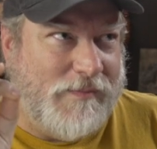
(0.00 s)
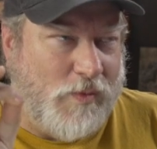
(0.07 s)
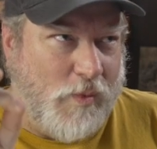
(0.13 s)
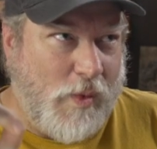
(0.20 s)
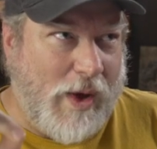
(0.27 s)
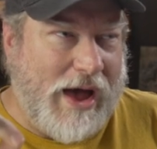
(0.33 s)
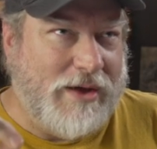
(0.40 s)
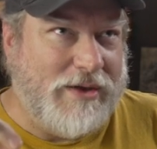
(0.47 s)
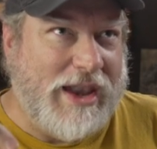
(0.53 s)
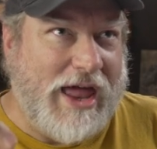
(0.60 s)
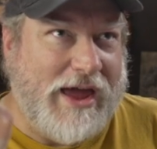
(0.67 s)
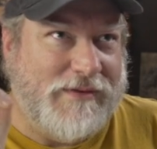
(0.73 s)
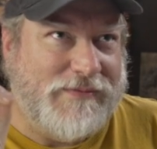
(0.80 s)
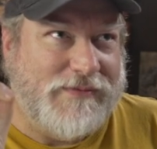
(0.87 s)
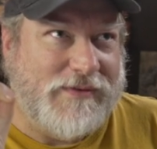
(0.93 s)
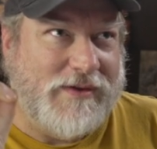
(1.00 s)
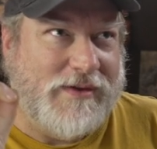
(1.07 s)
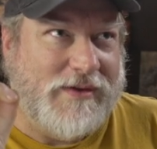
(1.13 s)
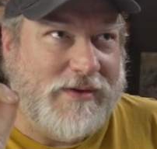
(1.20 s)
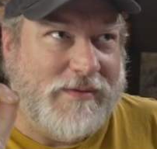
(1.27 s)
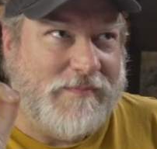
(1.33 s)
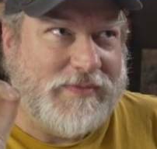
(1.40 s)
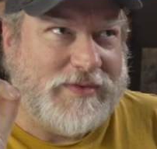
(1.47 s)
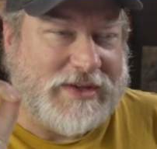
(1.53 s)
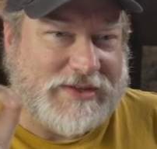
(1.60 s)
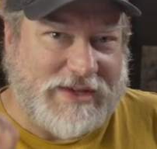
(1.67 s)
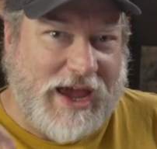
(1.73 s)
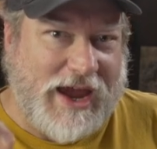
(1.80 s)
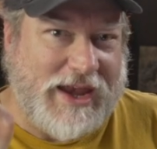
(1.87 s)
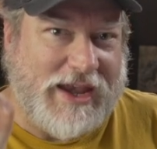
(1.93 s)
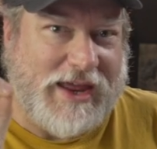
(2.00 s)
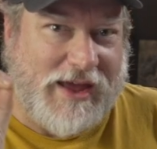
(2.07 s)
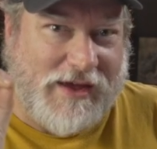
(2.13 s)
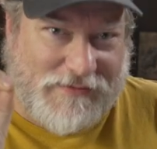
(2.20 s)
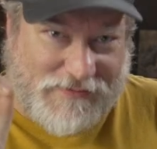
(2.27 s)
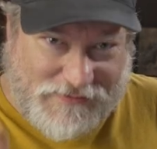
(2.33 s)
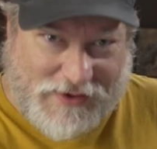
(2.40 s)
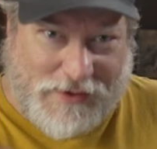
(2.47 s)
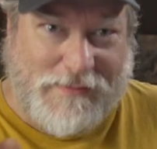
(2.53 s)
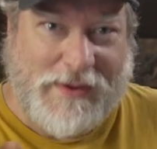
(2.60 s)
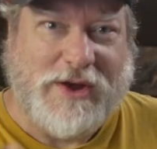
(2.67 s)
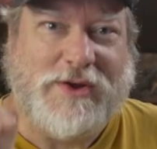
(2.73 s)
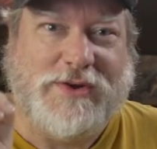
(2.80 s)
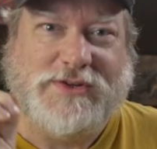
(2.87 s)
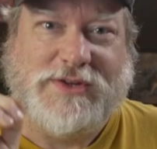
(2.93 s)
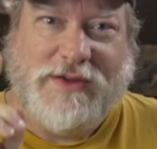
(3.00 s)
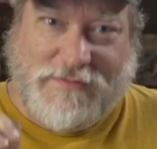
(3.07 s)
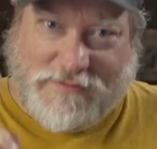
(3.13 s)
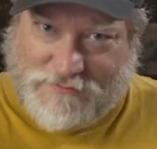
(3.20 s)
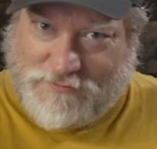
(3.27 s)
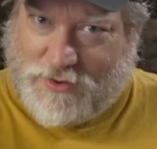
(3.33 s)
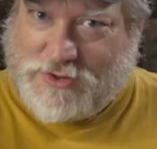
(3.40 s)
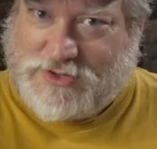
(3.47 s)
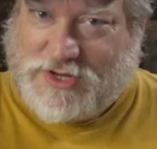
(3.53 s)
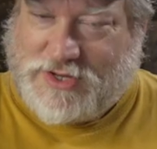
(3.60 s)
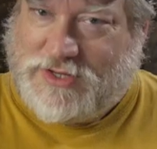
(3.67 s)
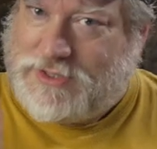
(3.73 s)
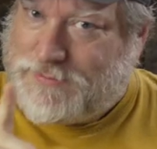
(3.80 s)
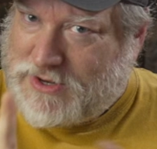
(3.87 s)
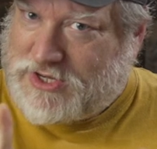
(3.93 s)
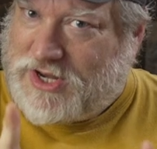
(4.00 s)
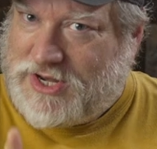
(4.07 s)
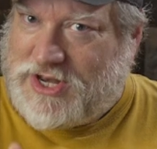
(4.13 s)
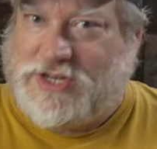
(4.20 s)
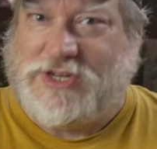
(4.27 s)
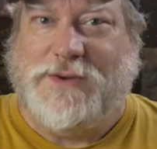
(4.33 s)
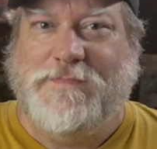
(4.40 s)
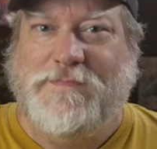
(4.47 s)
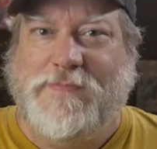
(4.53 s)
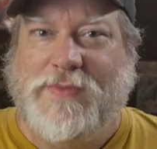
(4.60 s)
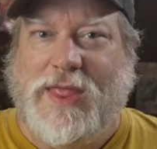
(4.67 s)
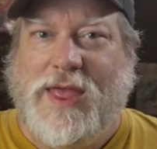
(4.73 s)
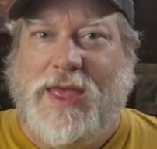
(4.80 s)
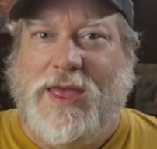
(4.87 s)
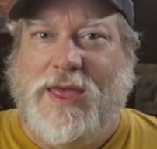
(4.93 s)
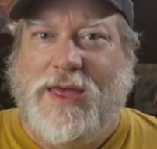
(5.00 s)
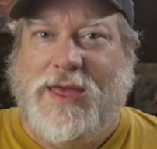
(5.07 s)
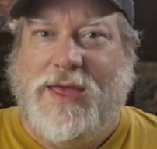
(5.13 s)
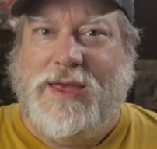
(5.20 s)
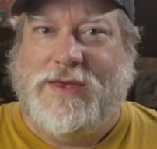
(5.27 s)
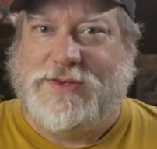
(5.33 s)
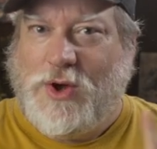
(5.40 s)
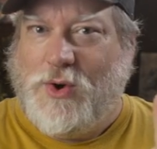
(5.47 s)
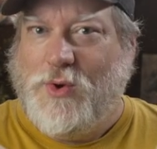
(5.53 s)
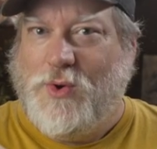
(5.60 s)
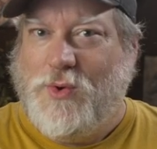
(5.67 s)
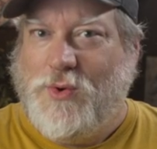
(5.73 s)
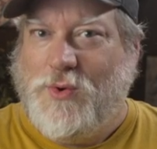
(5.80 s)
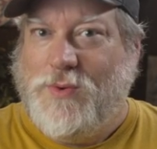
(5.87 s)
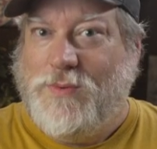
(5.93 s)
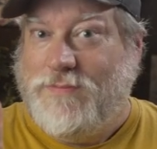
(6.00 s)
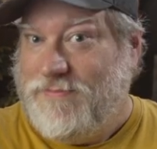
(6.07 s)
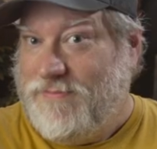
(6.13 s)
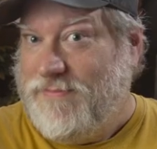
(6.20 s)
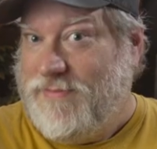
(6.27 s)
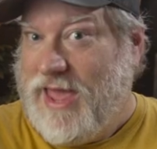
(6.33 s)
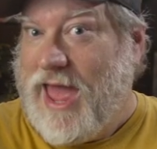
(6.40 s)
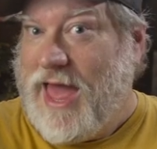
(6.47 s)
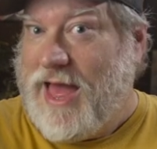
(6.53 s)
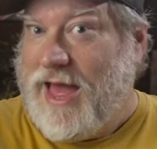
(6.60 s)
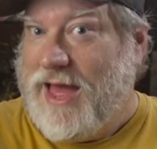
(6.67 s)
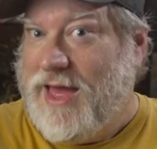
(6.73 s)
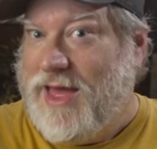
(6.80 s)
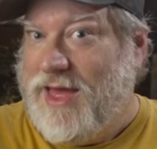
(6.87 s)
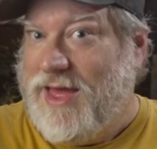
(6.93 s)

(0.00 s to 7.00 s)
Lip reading: Wildlife Society of Filmmakers version, special edition. So yeah.